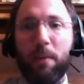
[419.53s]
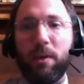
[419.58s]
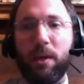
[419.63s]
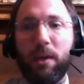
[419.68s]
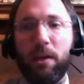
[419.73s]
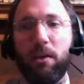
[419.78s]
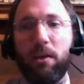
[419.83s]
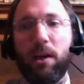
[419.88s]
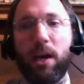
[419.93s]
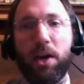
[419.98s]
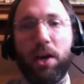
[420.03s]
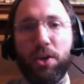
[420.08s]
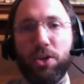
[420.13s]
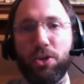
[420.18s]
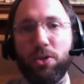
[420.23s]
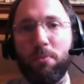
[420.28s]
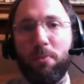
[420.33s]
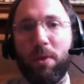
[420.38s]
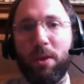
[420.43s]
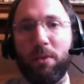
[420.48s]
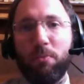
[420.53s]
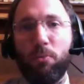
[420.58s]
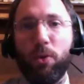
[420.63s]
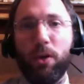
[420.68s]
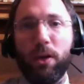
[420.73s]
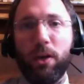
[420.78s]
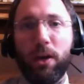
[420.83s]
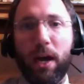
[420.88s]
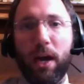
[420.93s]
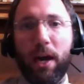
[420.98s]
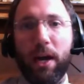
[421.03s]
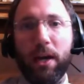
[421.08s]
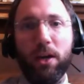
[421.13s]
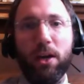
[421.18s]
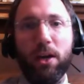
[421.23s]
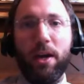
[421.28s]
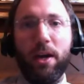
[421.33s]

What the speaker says: here at Congregation Beth Mordechai